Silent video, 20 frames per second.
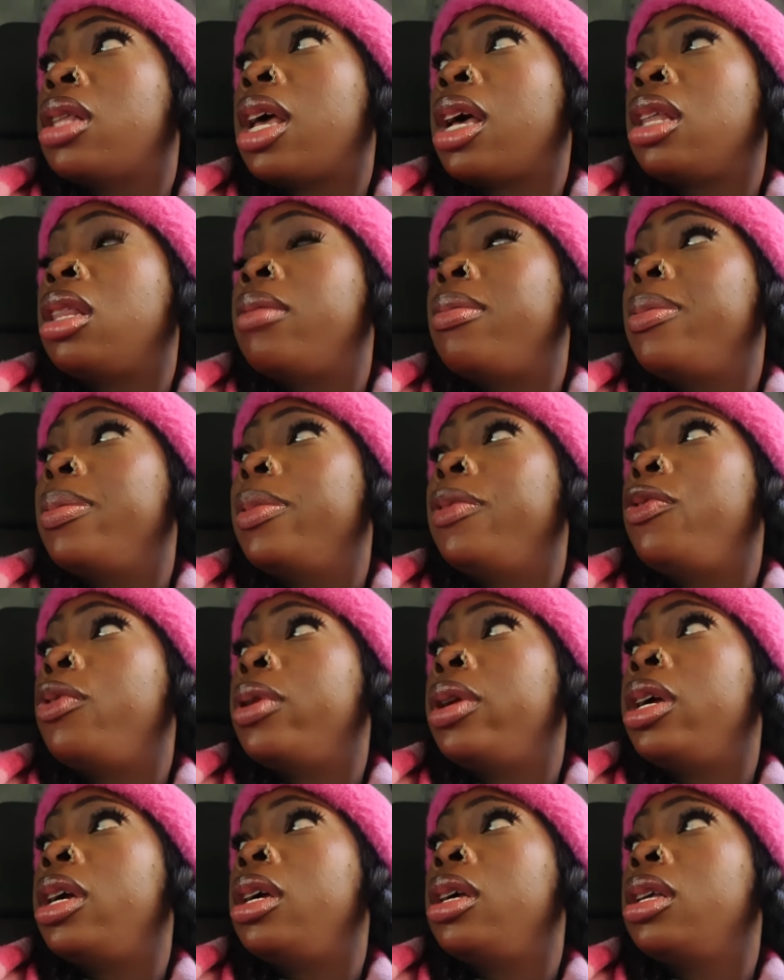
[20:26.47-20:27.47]
Like a little bit
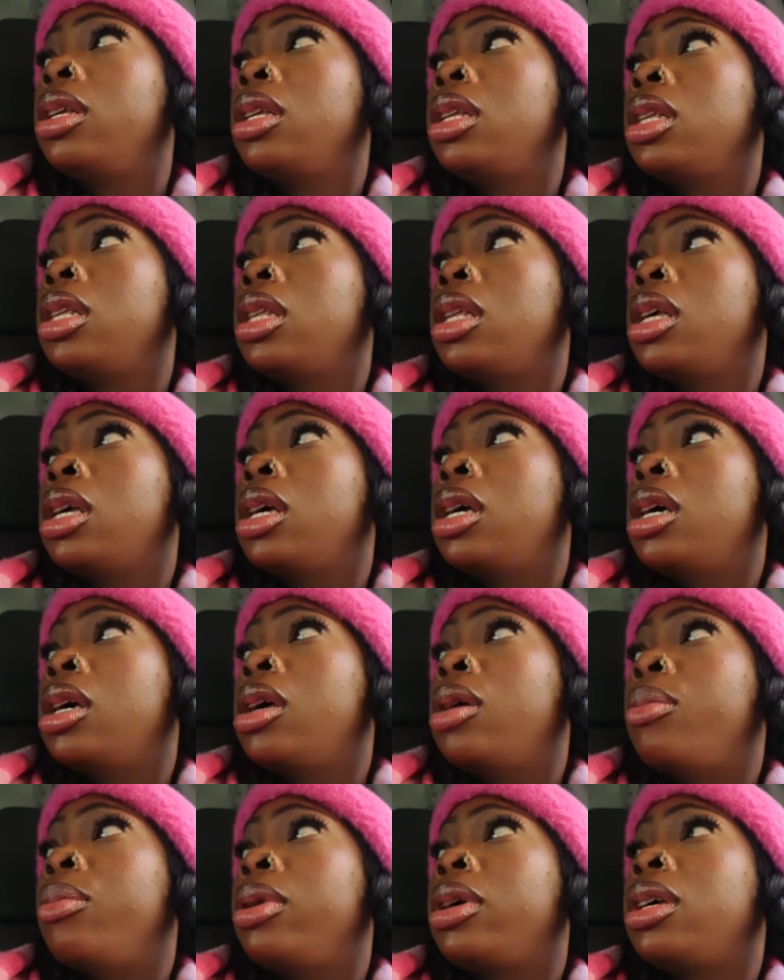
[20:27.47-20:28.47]
before that?
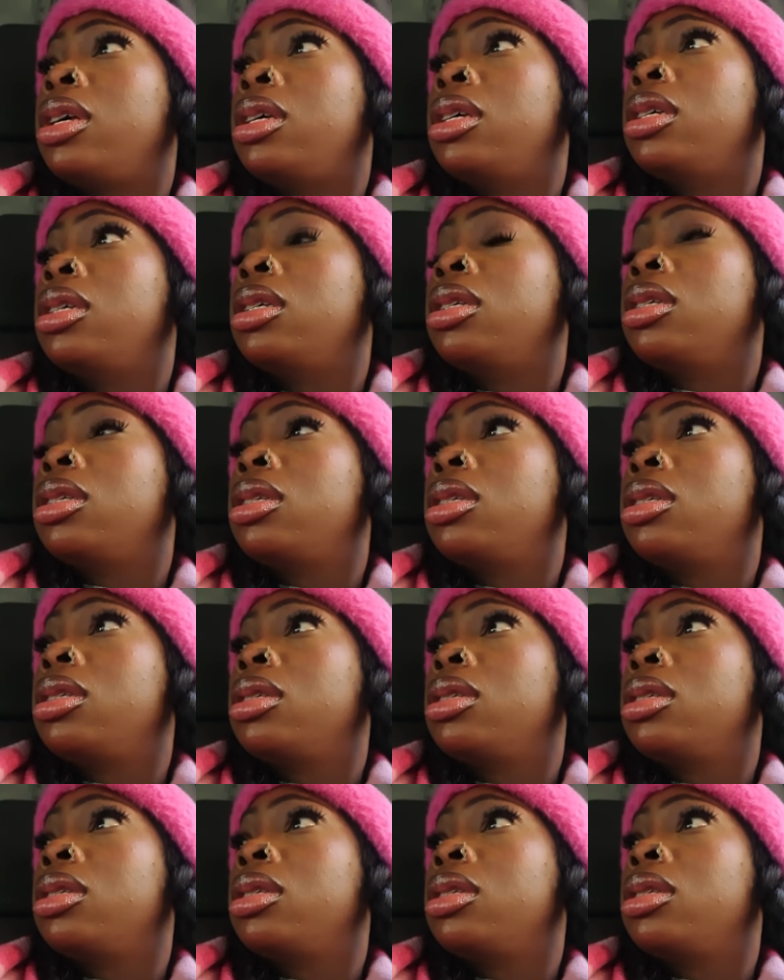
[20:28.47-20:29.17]
Because